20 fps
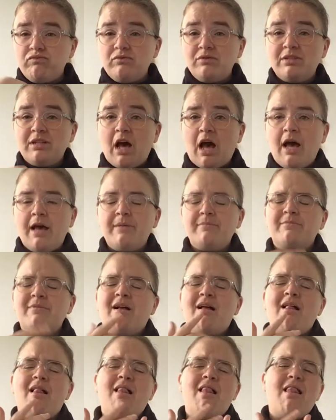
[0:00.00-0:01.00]
I've been on
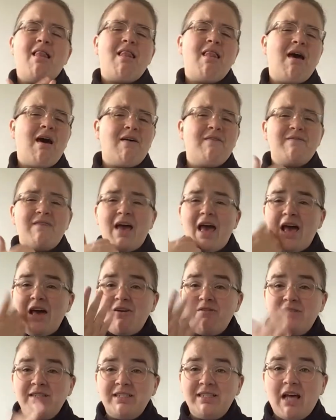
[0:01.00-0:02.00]
the tour there so
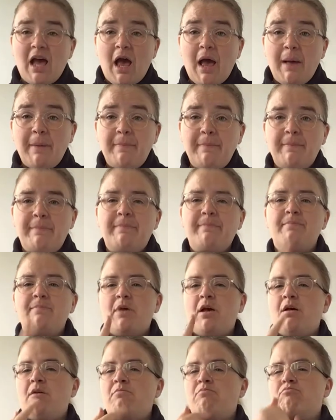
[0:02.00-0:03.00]
many times now
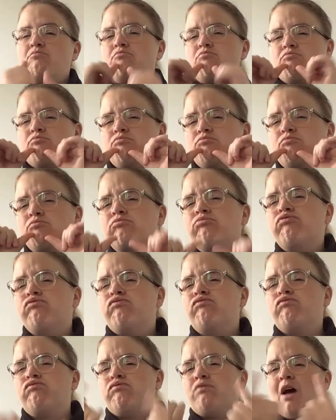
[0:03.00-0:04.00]
and every time I
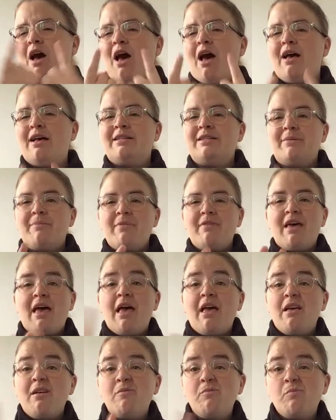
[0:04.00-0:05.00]
go I love it even
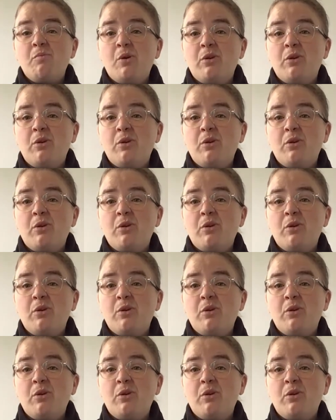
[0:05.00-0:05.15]
more.